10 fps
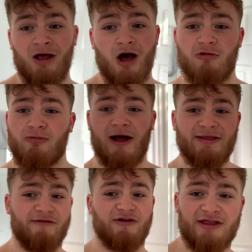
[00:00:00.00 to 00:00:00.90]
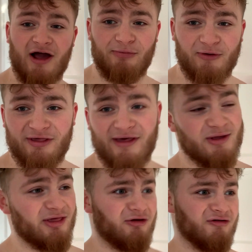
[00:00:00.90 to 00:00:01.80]
I'll reply to everyone that does, because that
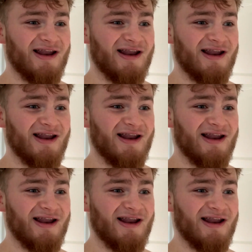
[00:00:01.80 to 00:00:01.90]
means that you're a